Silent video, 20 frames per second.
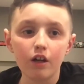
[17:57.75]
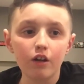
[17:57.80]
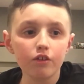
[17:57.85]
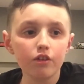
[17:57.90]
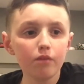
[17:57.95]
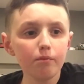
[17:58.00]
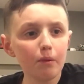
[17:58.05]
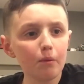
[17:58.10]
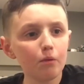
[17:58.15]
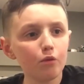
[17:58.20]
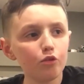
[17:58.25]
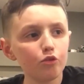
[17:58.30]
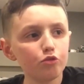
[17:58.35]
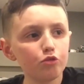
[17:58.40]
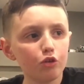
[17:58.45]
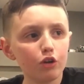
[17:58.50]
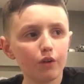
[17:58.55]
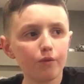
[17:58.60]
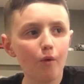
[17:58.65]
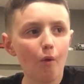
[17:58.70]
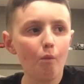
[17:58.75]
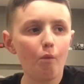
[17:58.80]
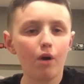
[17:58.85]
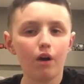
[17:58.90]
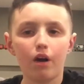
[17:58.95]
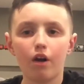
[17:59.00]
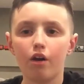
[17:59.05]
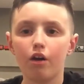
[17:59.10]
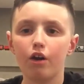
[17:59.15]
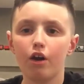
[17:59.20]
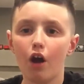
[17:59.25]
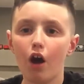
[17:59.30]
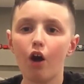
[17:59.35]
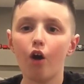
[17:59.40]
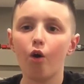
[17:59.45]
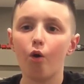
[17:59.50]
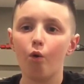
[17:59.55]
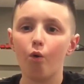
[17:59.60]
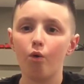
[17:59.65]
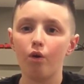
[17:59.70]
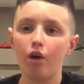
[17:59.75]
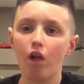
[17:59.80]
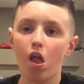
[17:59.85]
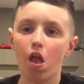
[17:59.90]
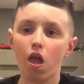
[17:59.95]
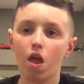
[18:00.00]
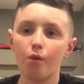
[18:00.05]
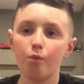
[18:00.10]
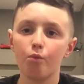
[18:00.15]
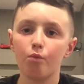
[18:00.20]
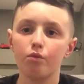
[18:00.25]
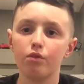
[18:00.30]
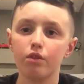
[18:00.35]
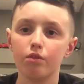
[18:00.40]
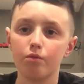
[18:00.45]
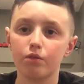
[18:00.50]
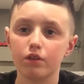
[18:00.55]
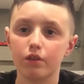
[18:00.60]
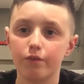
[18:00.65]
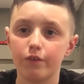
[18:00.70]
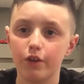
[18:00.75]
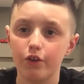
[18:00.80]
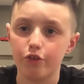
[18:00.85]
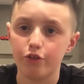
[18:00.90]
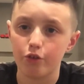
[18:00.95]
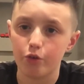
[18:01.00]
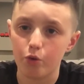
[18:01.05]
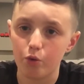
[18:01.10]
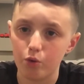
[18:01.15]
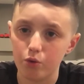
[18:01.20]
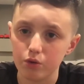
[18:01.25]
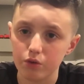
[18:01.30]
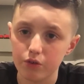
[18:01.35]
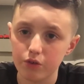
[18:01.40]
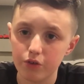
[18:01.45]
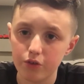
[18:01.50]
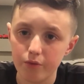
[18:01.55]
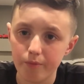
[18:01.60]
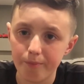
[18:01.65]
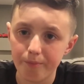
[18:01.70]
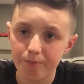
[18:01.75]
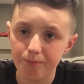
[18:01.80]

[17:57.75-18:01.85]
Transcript: Some people don't even want to know what the future holds.